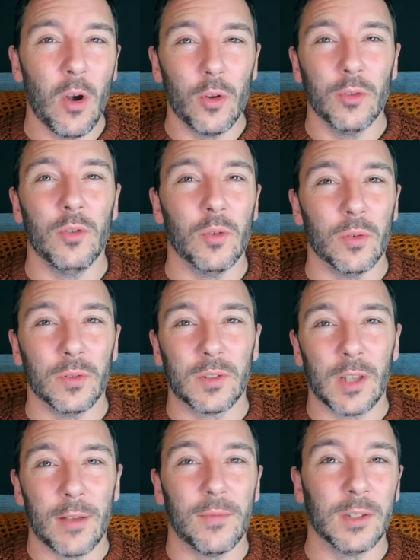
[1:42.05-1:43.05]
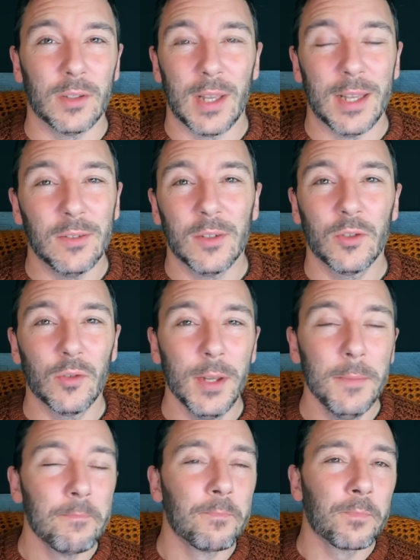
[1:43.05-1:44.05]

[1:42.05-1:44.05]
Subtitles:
on your service industry,